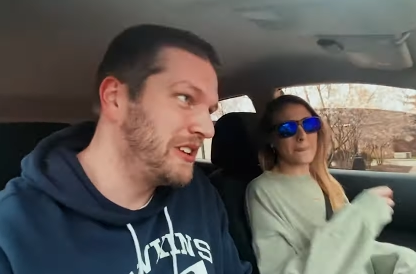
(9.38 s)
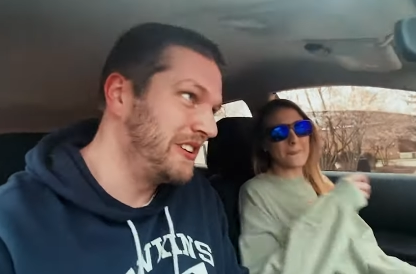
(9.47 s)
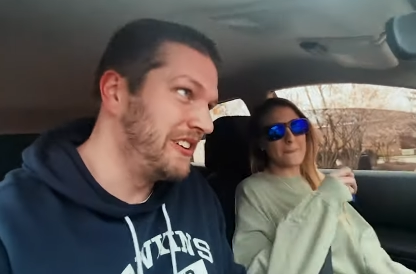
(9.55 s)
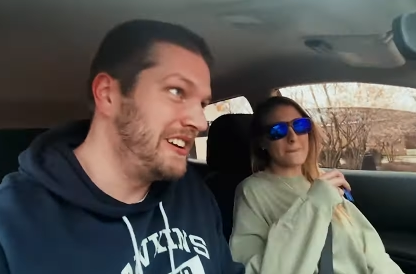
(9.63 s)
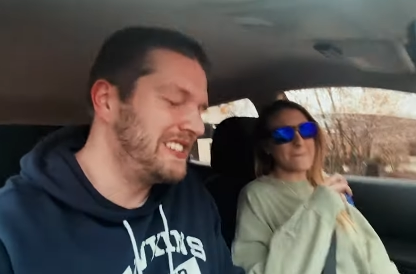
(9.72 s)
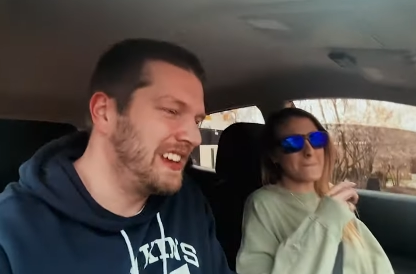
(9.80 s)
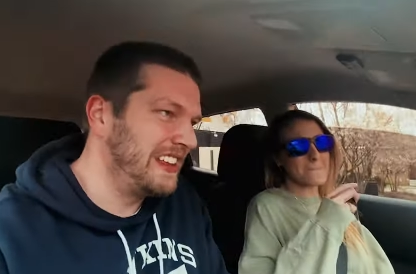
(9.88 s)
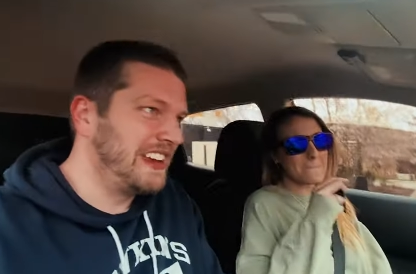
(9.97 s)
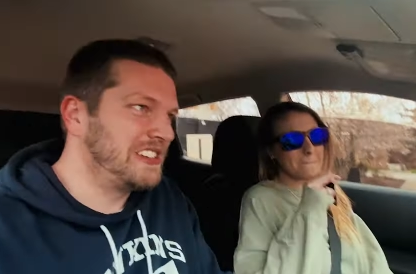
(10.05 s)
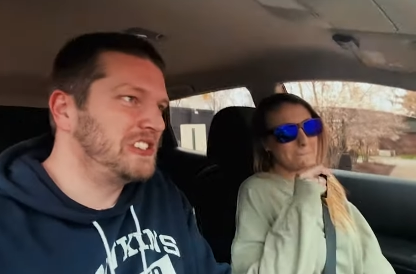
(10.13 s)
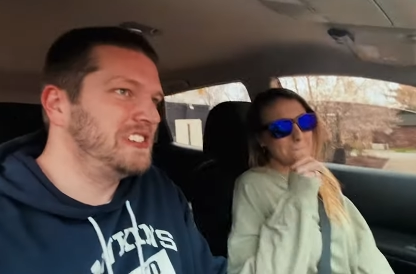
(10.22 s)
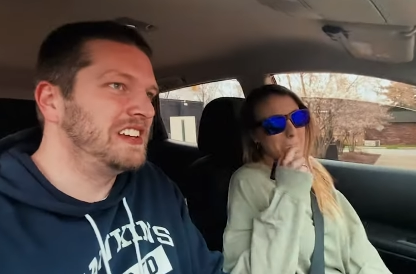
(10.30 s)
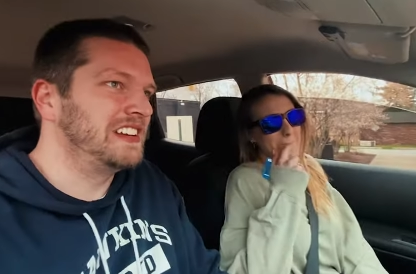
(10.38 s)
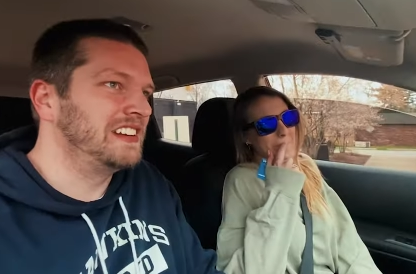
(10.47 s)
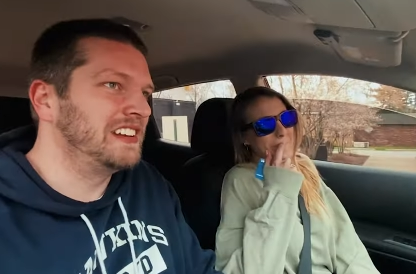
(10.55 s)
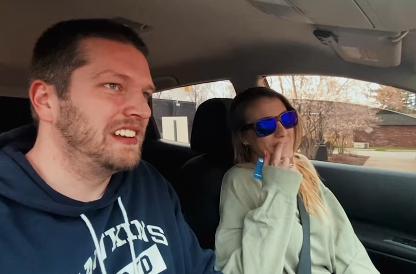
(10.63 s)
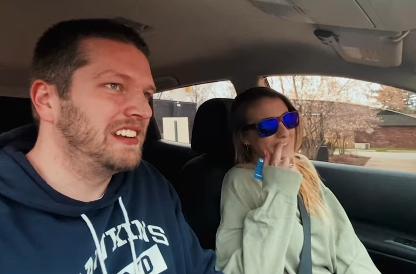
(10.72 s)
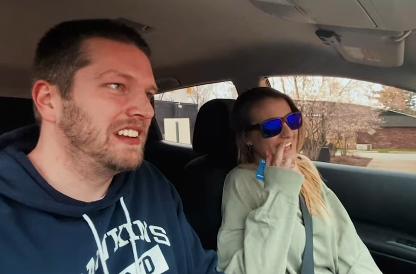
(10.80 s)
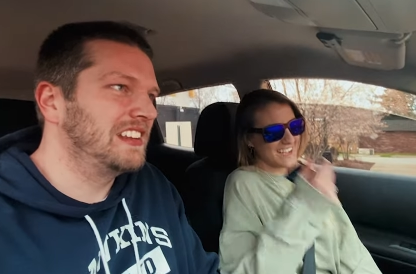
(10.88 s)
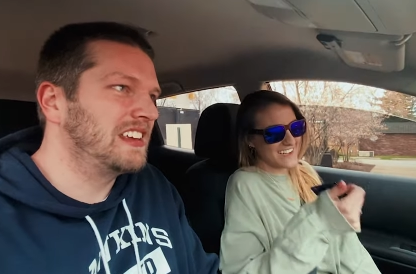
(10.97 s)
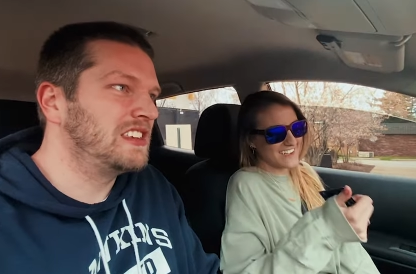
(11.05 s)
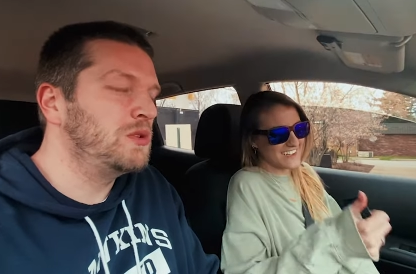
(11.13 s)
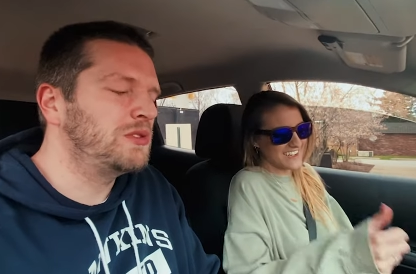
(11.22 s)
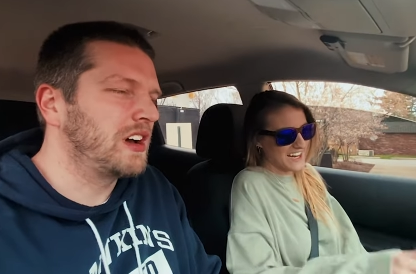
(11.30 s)
Speaker 1: hilarious that like she didn't,
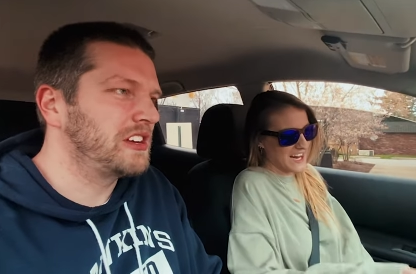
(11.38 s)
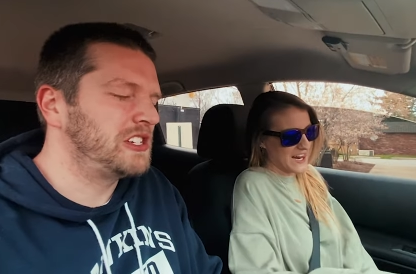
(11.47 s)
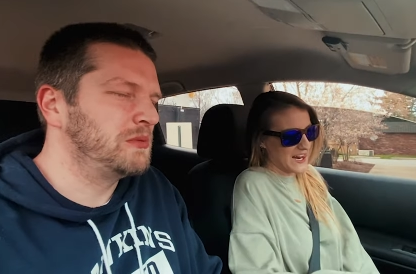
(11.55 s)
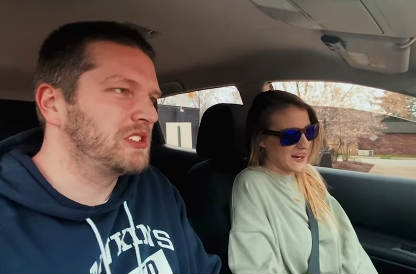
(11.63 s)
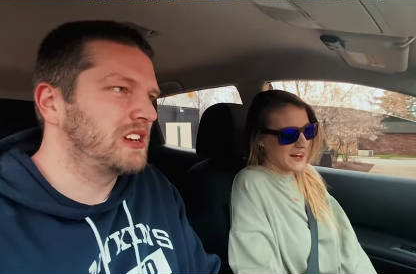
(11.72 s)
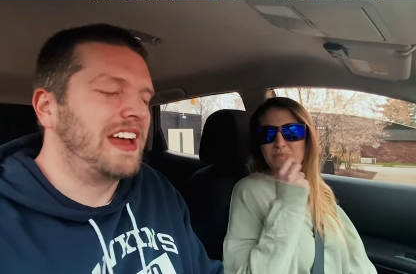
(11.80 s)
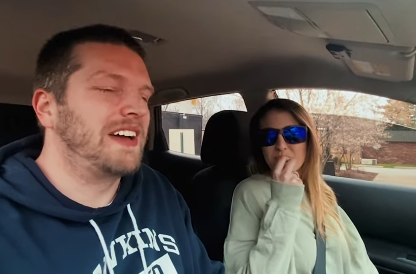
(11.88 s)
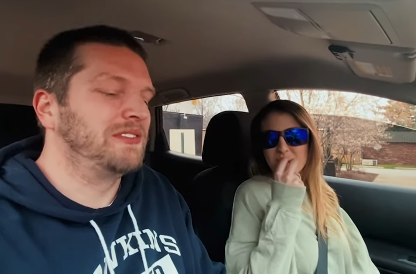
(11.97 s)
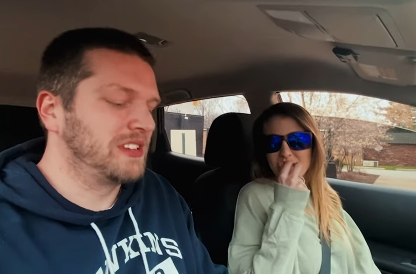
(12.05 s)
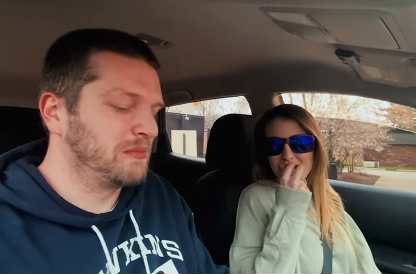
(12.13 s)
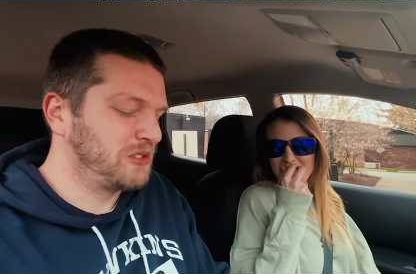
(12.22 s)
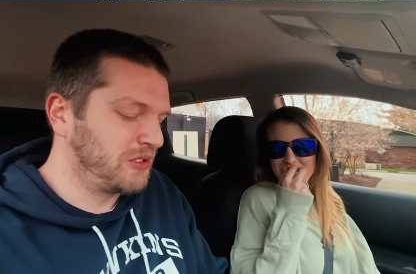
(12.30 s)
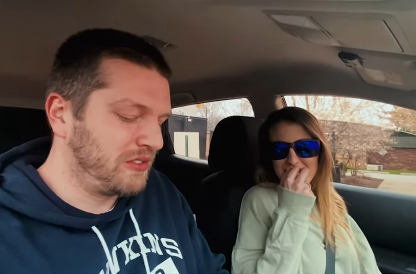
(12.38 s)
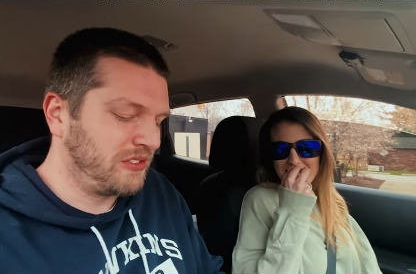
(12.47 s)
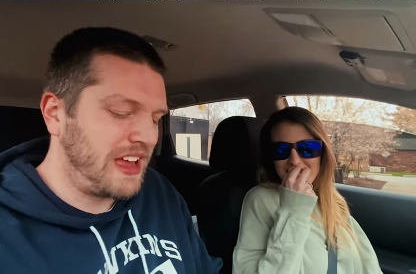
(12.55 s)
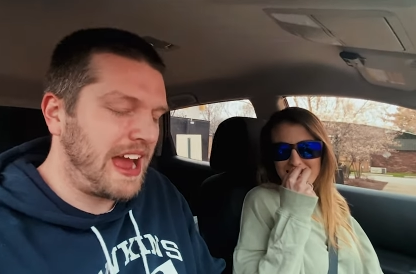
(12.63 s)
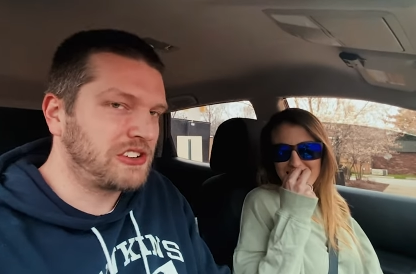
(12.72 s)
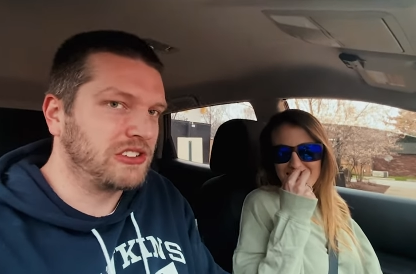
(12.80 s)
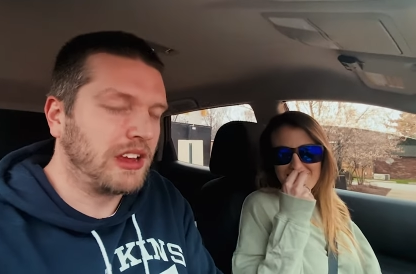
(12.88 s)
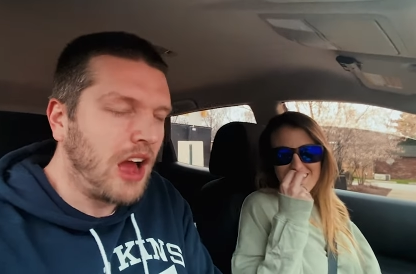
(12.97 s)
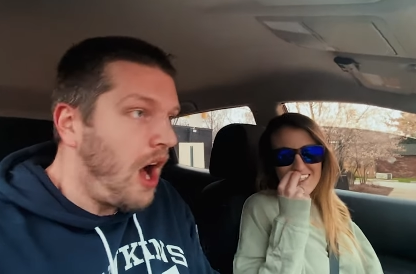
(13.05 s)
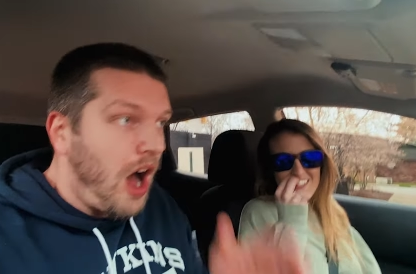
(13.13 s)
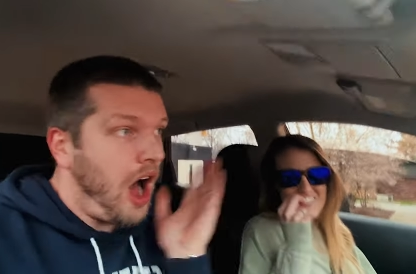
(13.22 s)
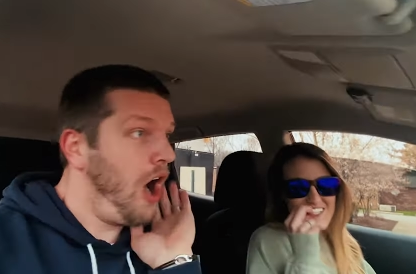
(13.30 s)
like you thought she was gonna have some sort of reaction
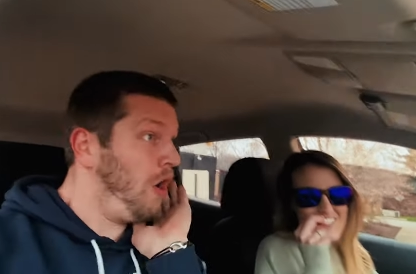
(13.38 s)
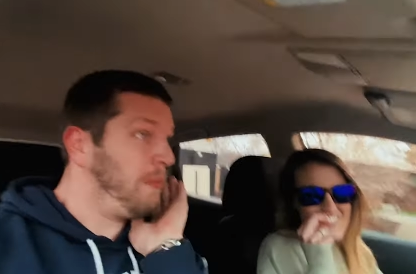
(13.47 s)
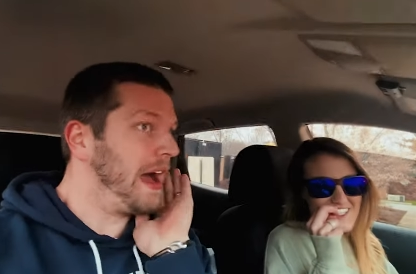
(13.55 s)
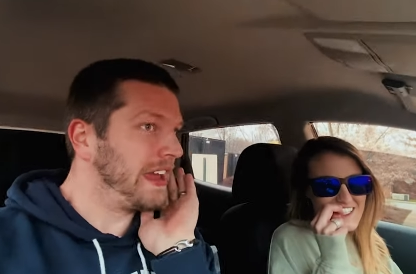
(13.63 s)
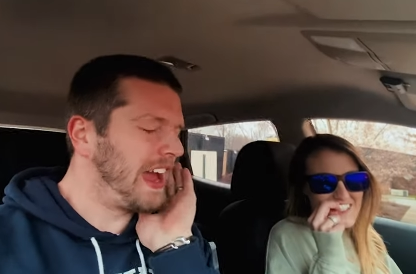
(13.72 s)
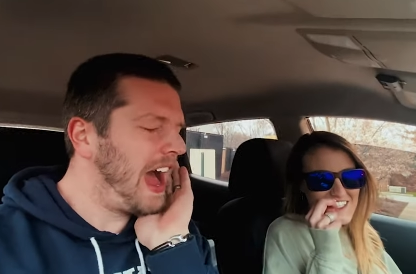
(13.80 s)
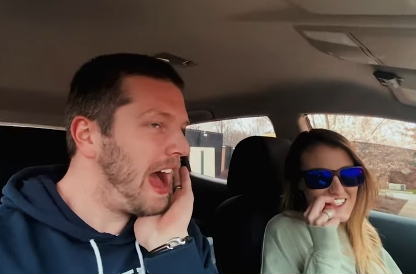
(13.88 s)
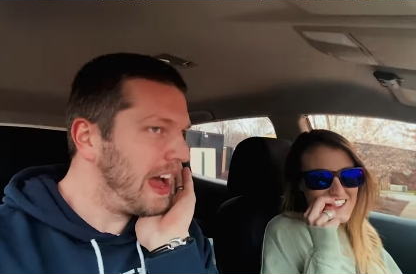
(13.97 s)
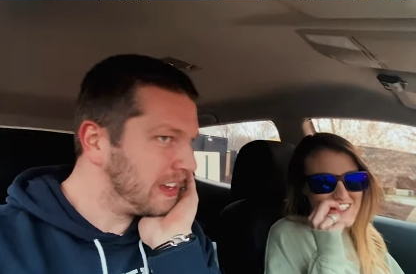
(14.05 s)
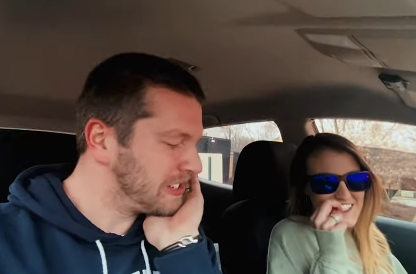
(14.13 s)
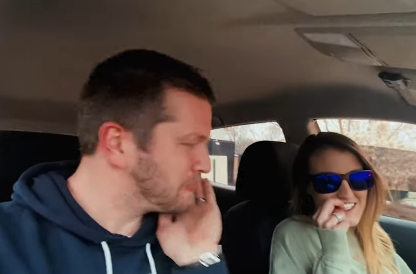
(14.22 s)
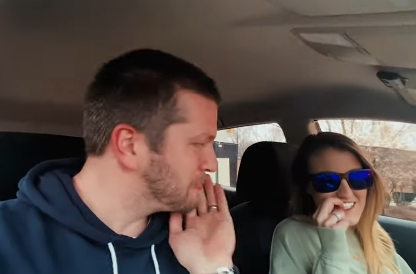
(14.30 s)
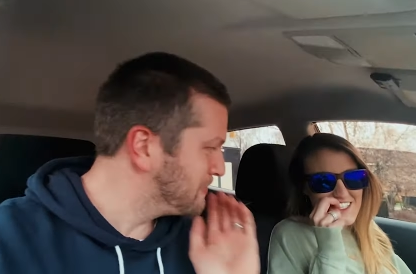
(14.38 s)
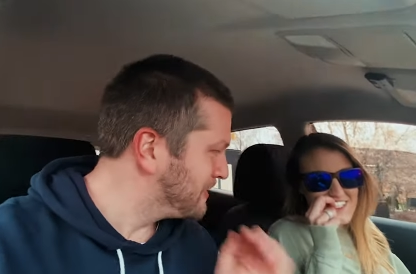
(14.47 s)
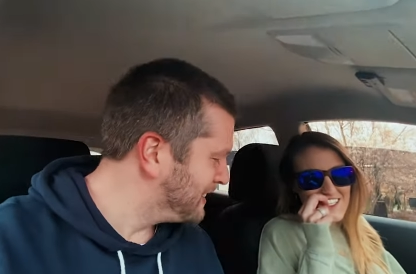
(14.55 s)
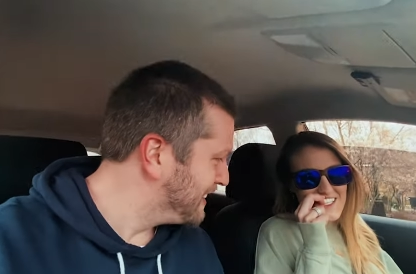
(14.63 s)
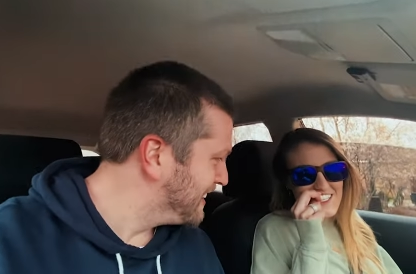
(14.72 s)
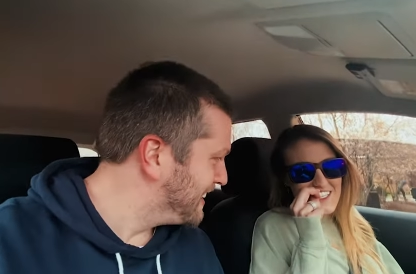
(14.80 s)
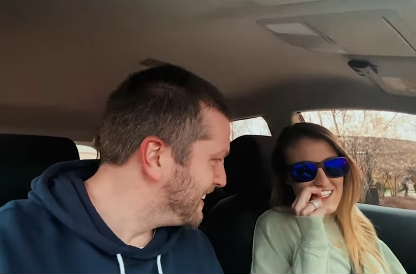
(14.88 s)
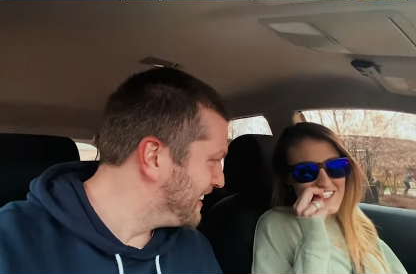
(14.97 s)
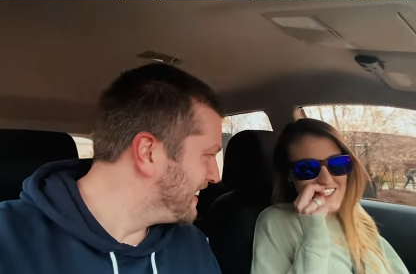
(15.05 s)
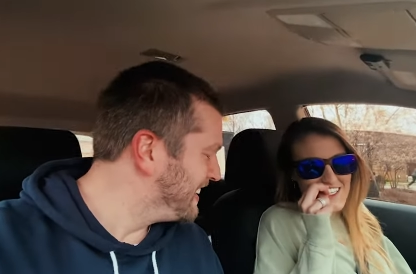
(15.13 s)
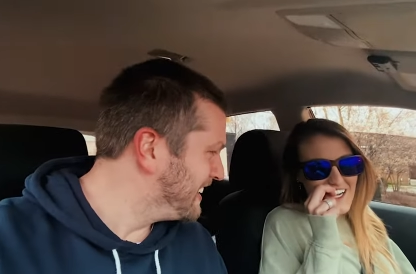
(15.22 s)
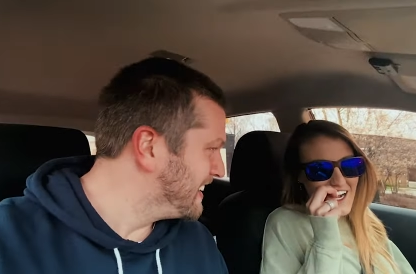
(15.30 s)
like, oh my gosh.
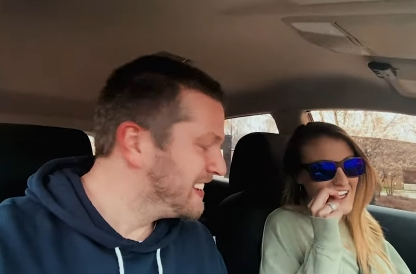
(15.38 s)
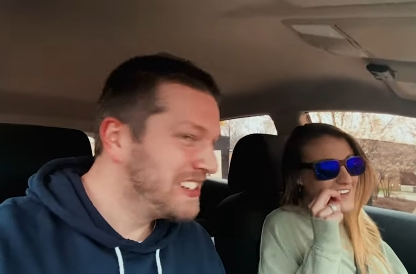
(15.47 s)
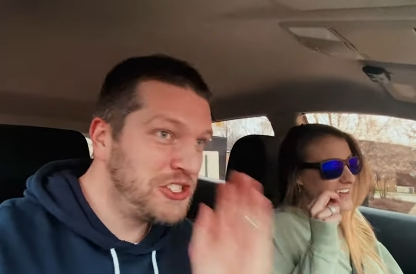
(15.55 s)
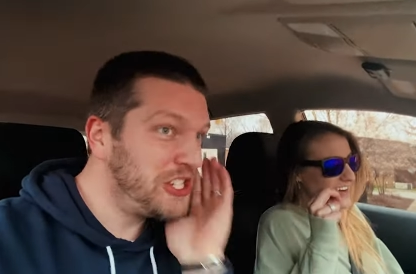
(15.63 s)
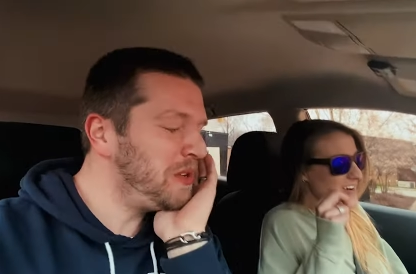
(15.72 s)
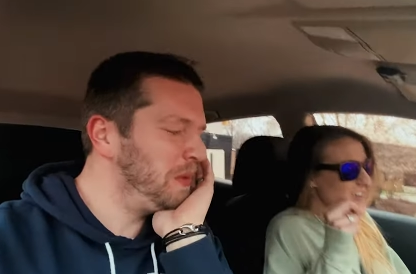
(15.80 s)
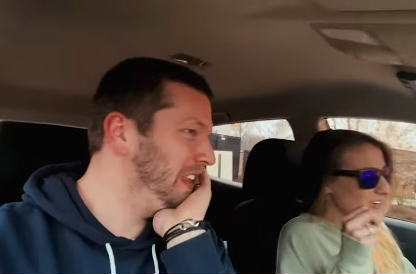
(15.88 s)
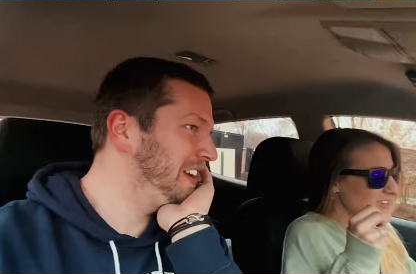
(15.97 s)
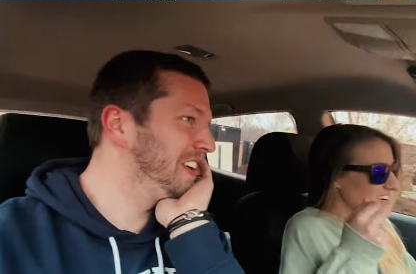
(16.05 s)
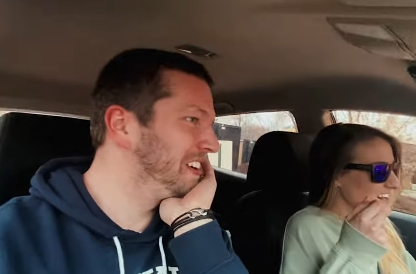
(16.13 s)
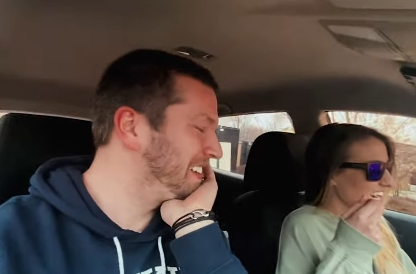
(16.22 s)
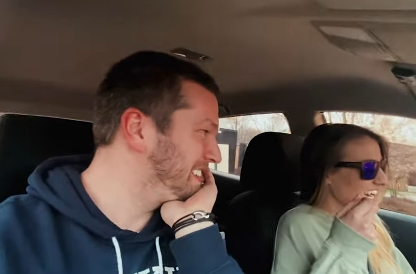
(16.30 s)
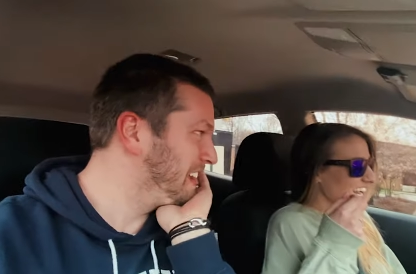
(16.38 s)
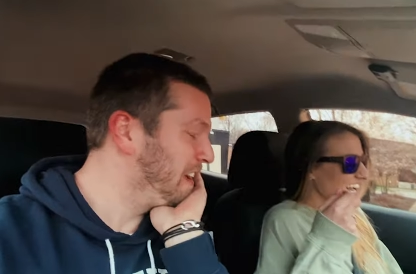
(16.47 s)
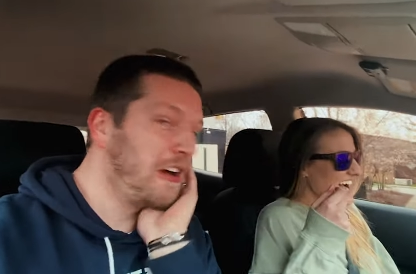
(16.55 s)
I don't Gee know. Willikers,